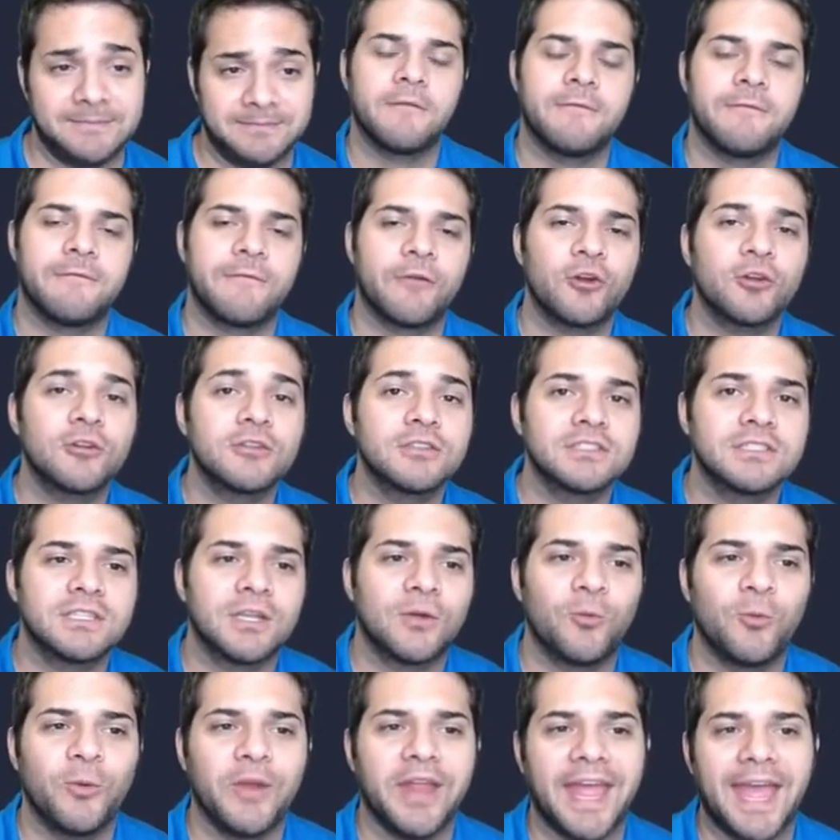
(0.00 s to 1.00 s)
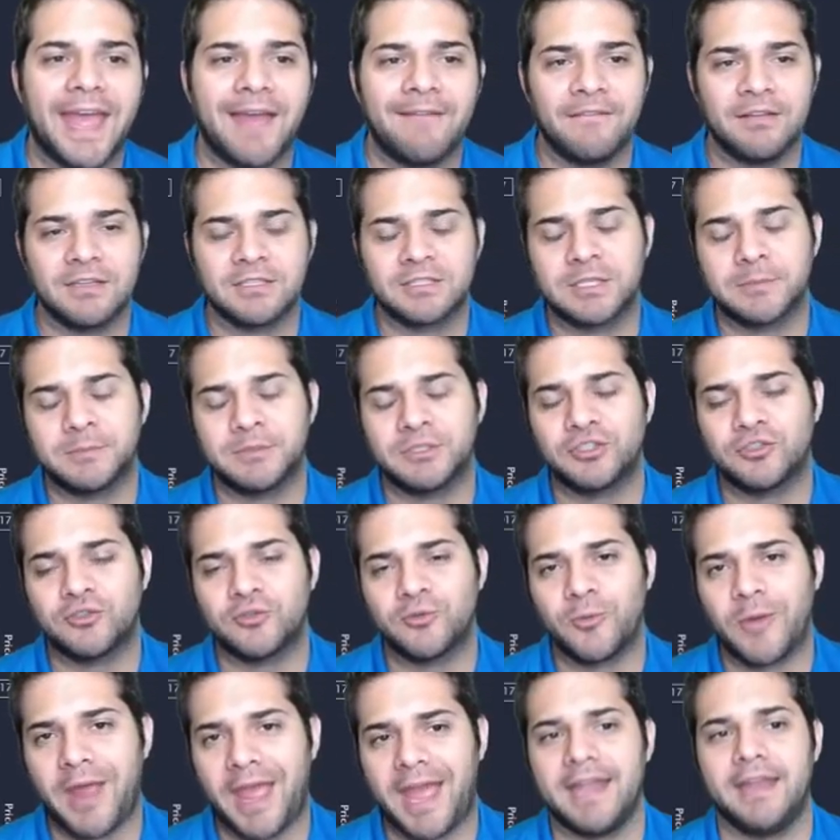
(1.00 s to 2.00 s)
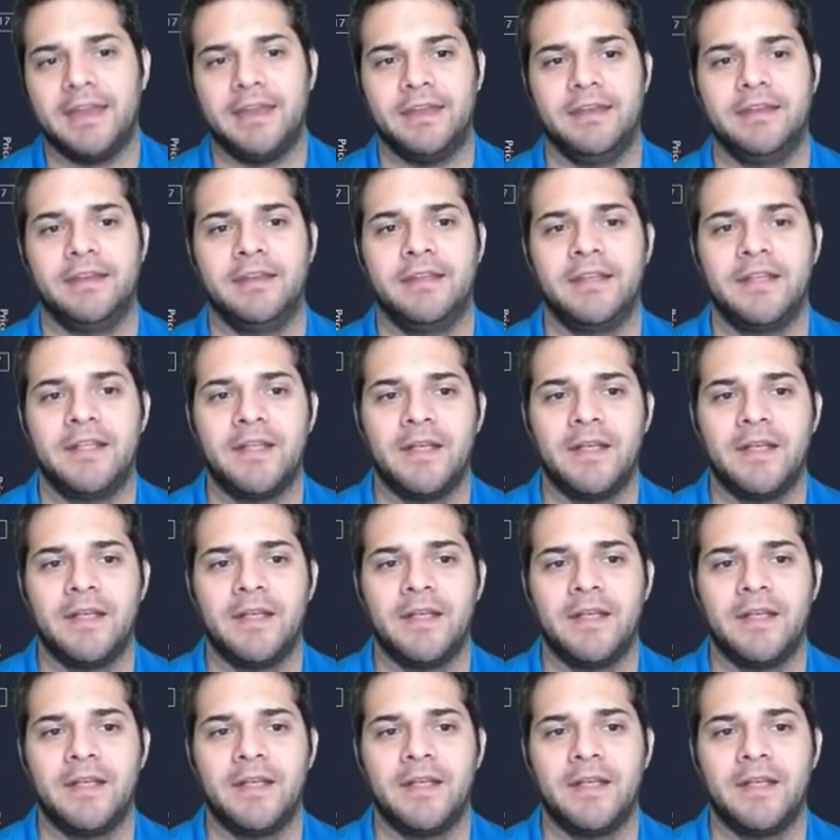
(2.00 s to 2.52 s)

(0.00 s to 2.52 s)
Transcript: First, we have Substratum.